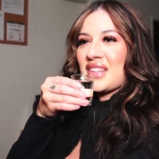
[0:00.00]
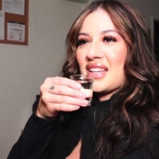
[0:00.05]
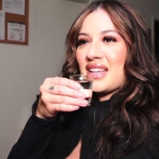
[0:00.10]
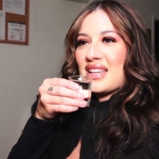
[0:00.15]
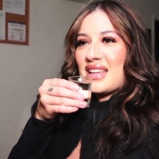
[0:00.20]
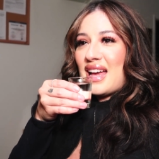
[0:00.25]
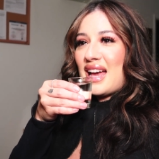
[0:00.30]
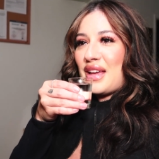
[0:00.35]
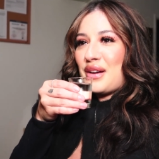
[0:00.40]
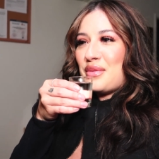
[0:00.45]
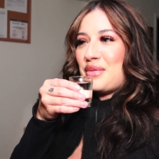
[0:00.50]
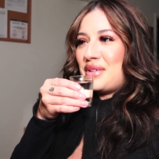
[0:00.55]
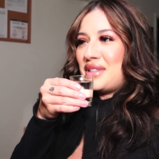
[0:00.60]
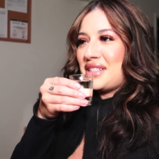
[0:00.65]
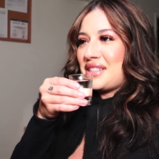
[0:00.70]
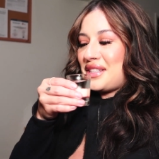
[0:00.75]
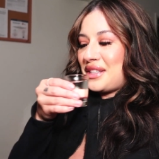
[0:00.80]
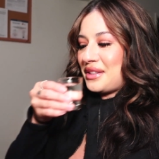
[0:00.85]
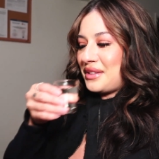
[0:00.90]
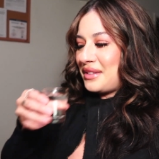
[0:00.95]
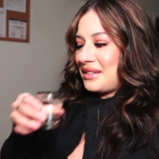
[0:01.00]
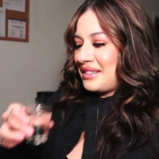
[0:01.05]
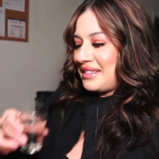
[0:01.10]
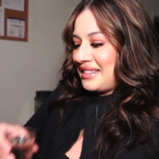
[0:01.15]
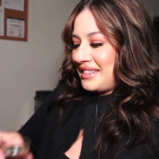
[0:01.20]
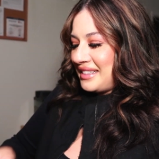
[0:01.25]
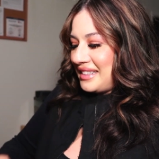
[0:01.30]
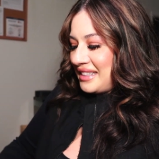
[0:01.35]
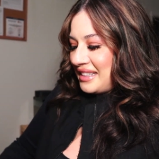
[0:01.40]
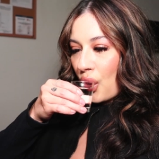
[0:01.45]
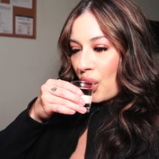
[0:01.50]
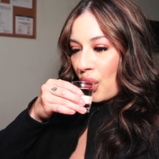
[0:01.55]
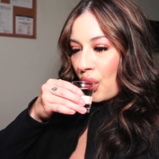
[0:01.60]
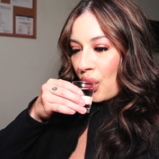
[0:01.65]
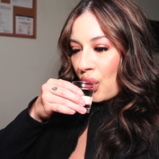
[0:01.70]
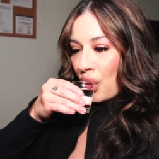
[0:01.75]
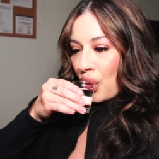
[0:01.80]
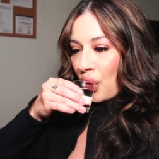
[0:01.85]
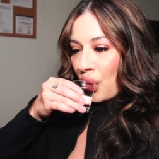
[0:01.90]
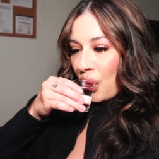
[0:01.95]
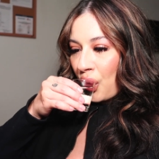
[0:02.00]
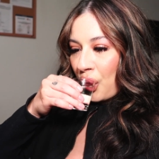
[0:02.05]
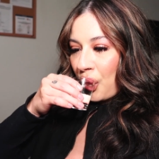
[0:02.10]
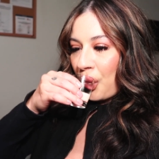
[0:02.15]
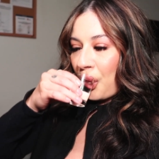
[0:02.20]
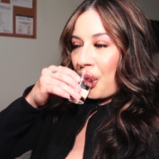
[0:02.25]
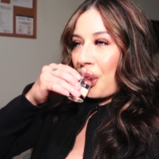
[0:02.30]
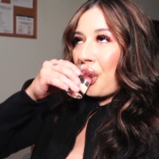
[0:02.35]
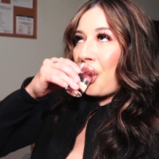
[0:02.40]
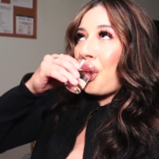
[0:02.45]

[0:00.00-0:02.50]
I yeah, I don't want to. It's not cold enough. Oh.